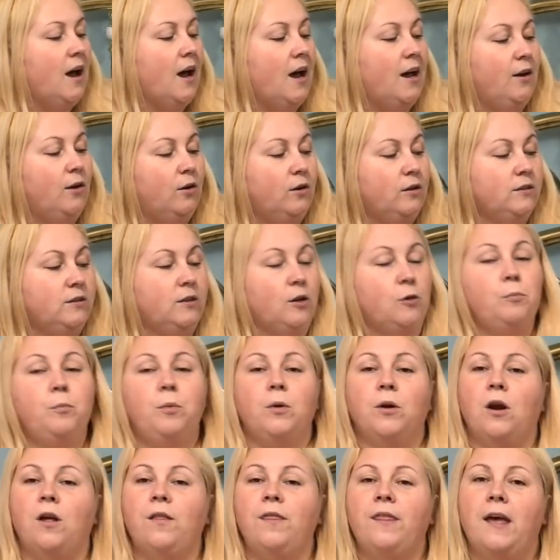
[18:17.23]
I also
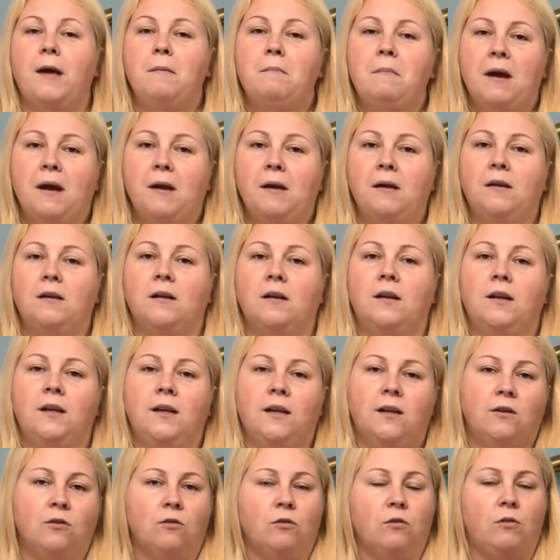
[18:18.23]
put on there my
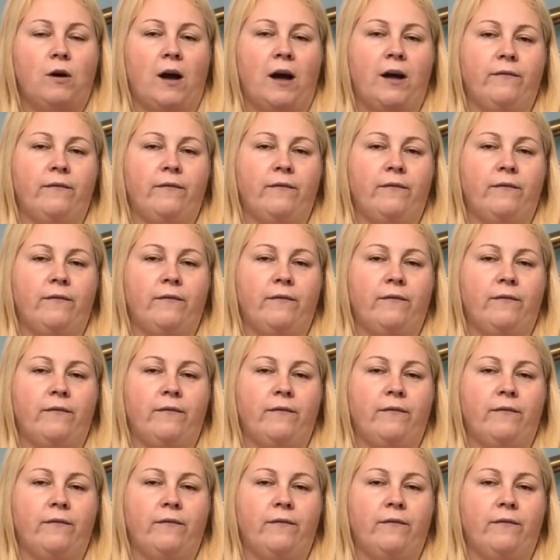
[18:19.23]
little